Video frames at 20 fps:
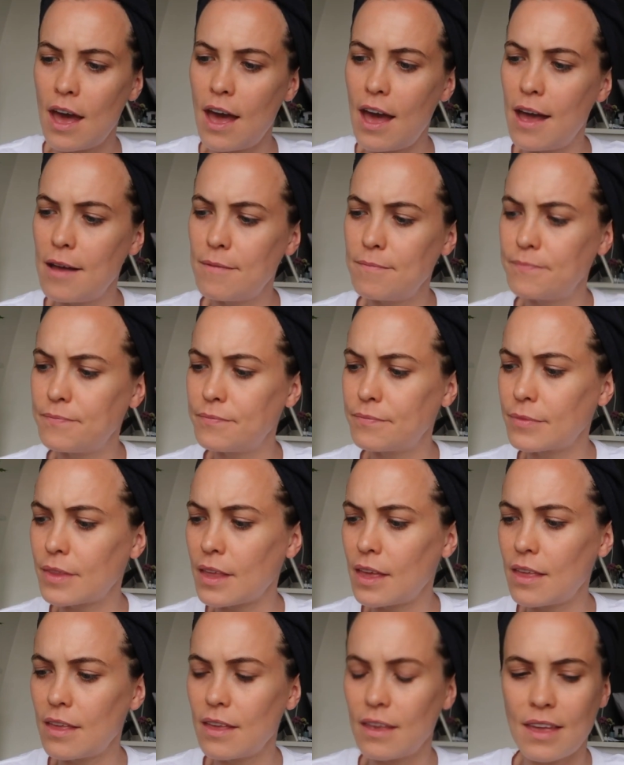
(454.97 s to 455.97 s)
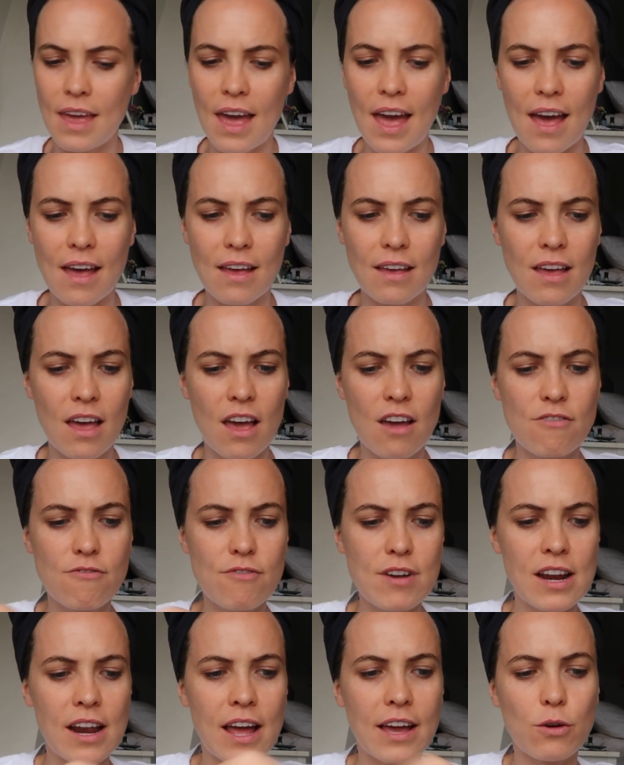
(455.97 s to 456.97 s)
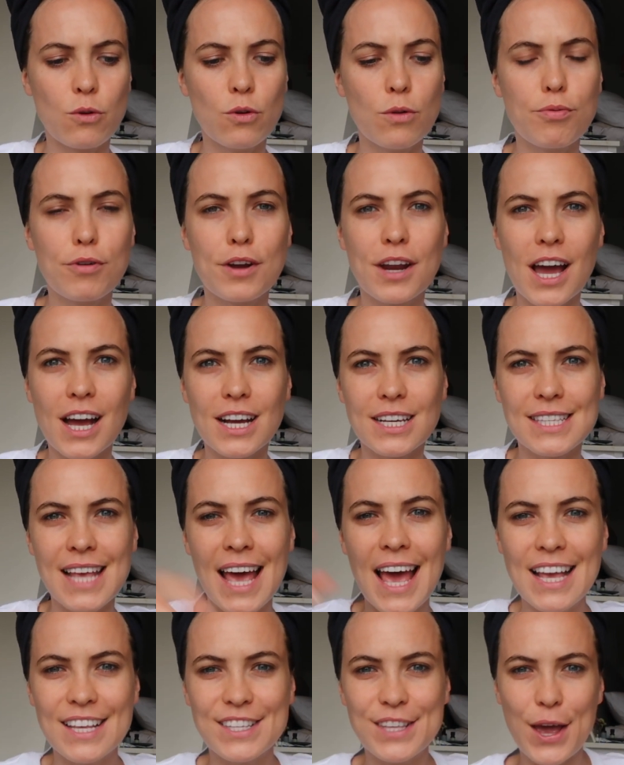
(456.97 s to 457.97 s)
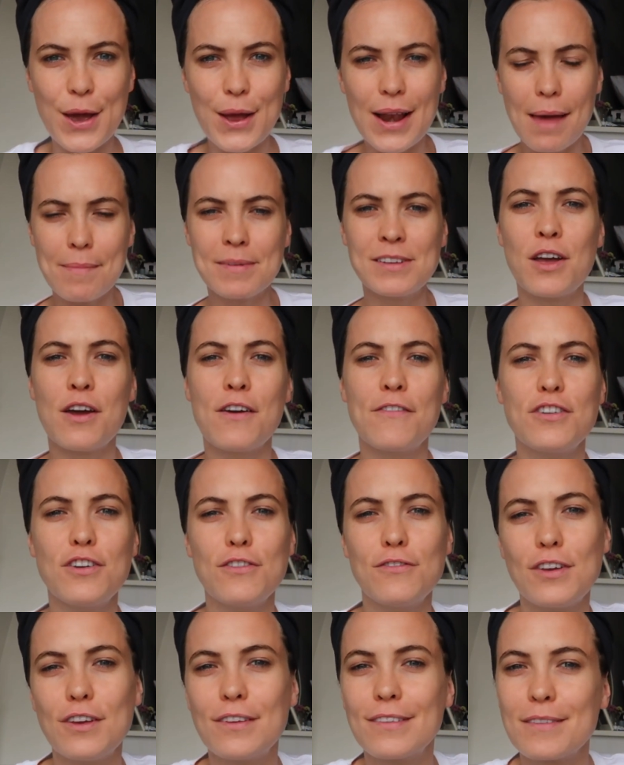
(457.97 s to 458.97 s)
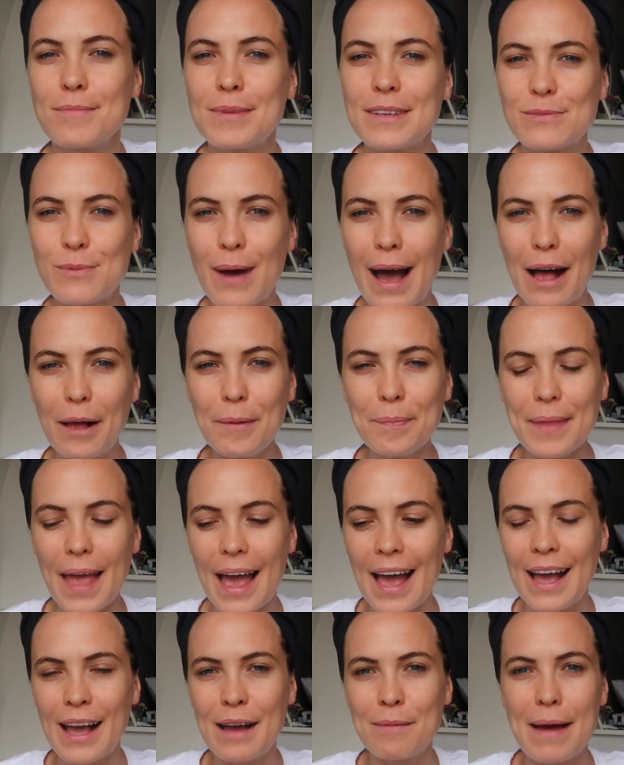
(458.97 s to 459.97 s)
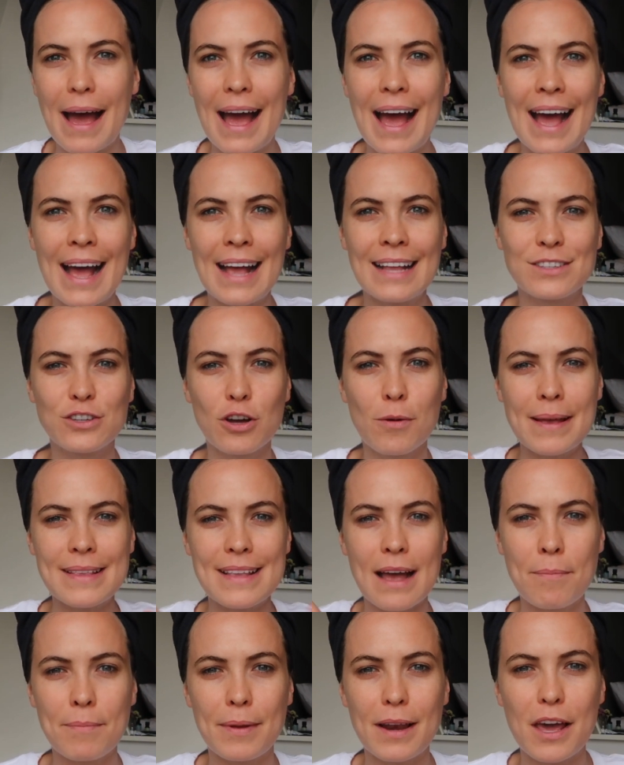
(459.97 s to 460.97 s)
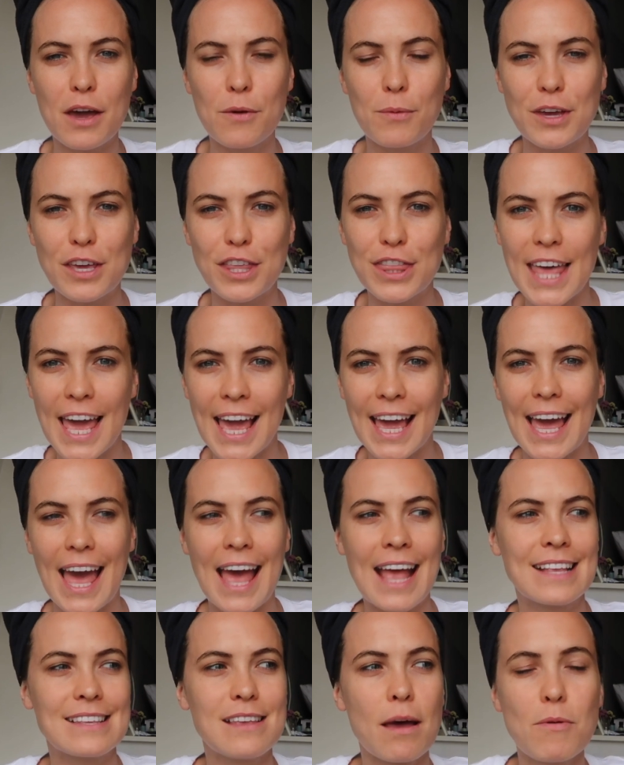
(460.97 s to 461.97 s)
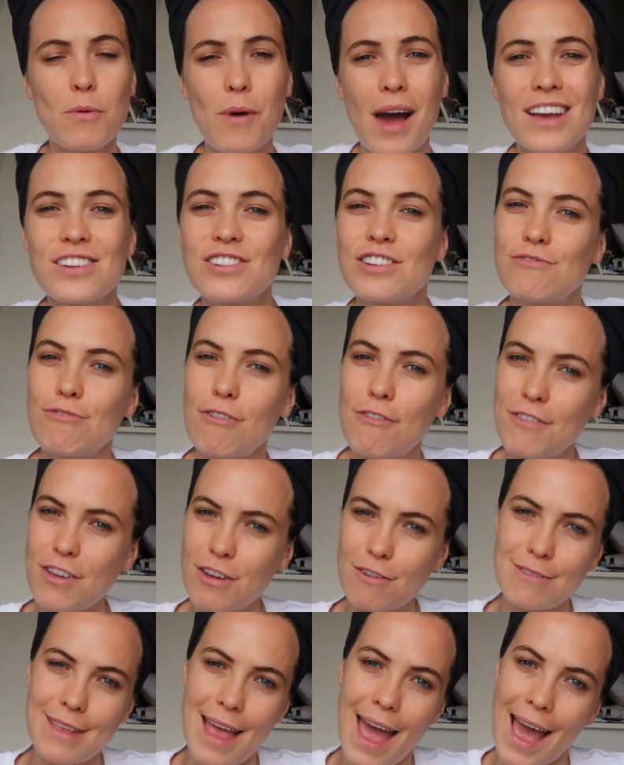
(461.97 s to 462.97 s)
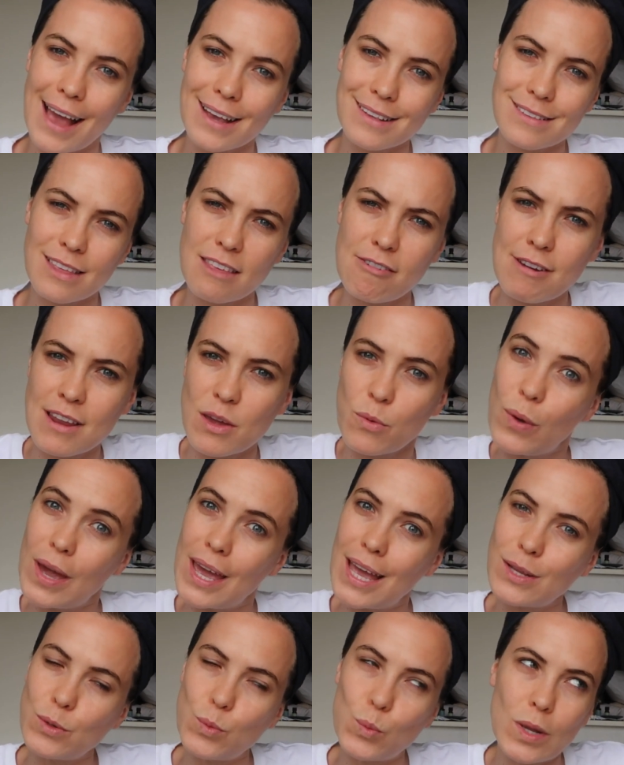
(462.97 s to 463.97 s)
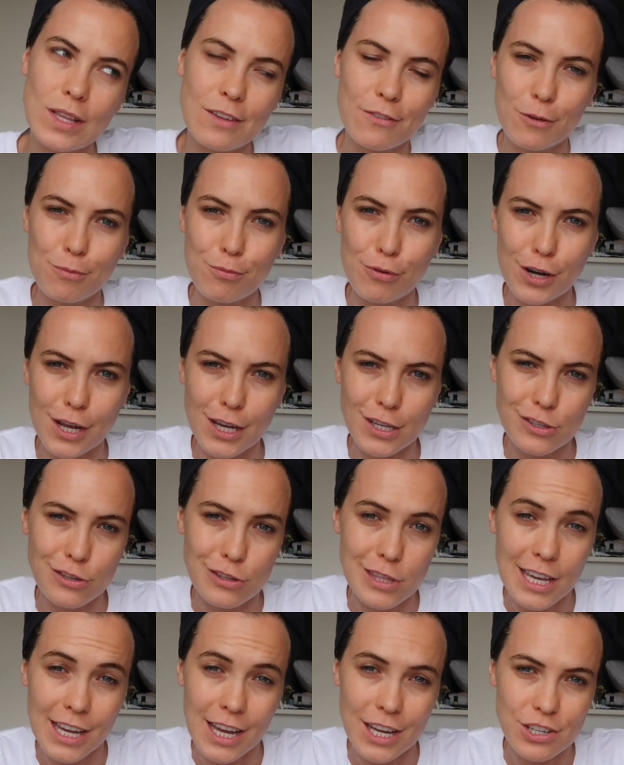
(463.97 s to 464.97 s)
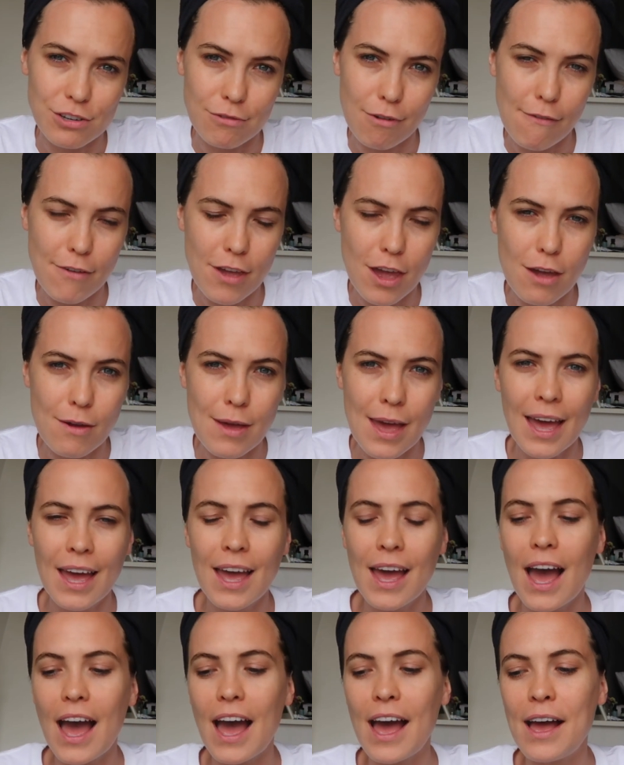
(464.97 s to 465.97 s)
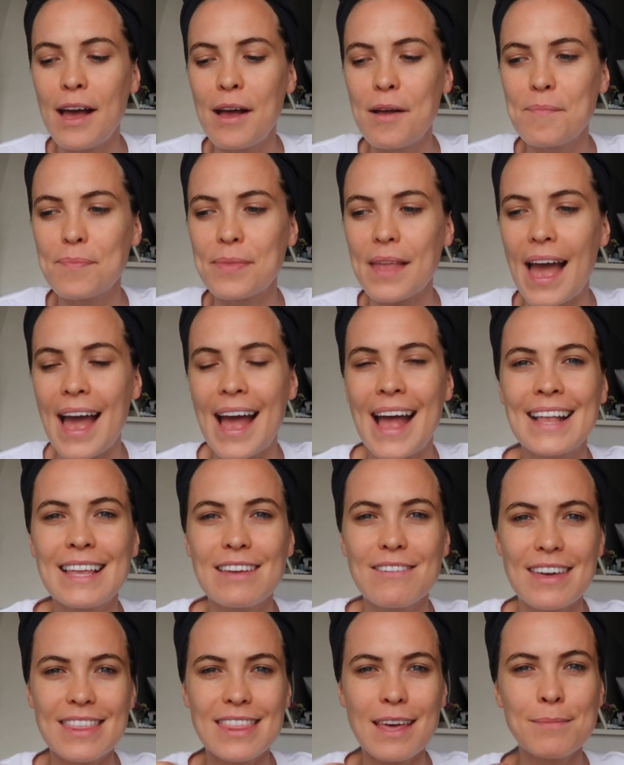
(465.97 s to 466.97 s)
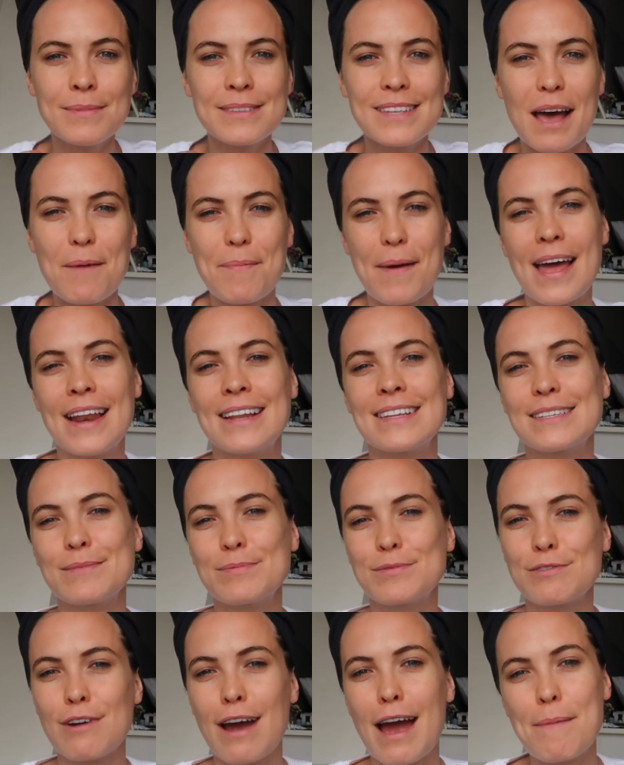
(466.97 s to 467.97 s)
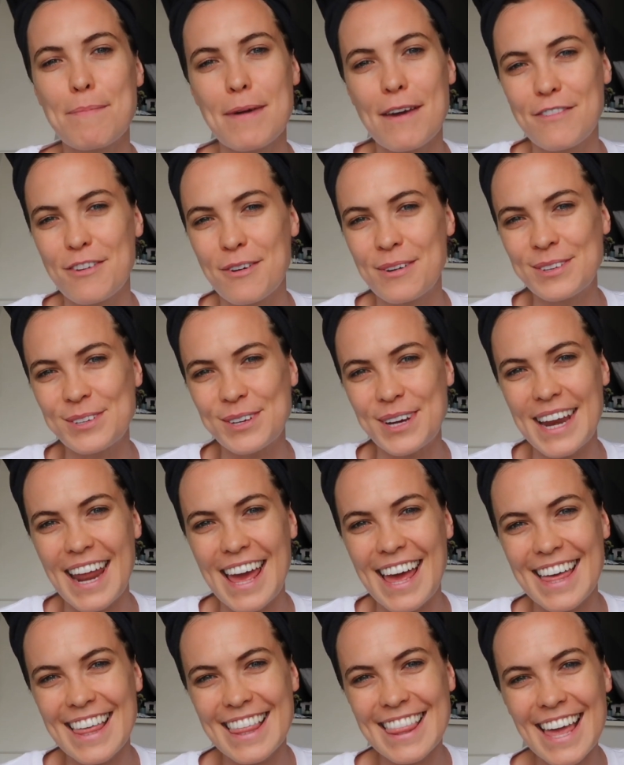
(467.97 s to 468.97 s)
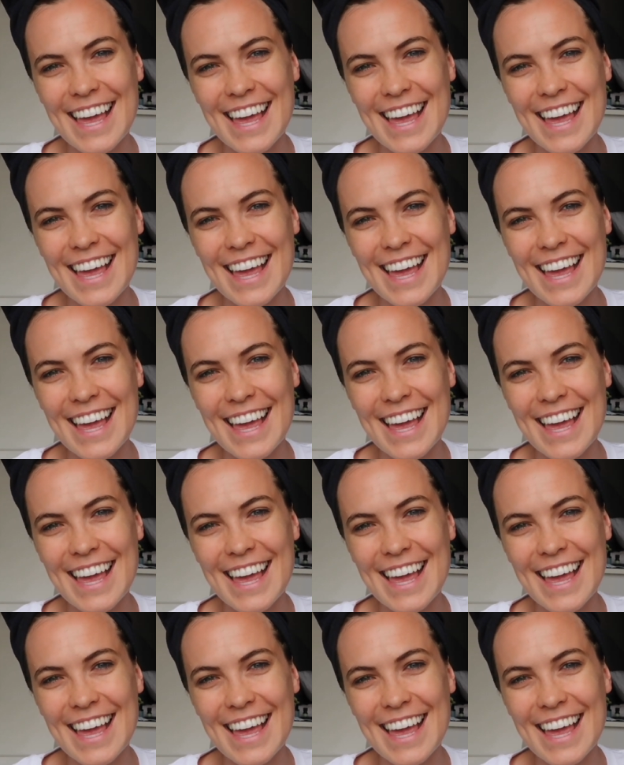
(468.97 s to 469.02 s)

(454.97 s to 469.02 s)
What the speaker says: Yeah, really like all the products. So let me know if you've used them as well, and comment down below what you think, and tell me what I should review next. Are there any weird and wonderful products you think I should review? And give it a thumbs up and subscribe if you enjoyed it.